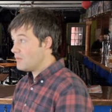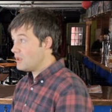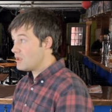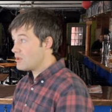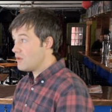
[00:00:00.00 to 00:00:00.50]

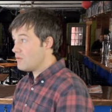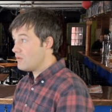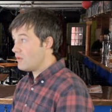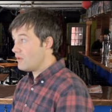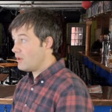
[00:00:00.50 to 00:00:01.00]
the
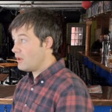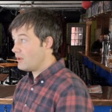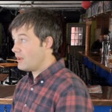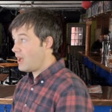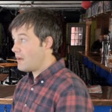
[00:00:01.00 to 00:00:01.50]
stone, like,
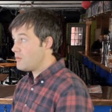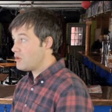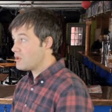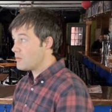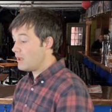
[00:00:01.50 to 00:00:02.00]
I'm
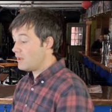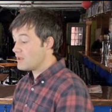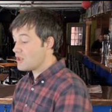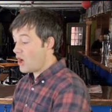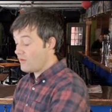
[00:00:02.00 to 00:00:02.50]
used to
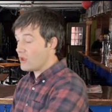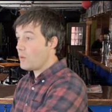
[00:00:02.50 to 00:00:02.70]
buildings of an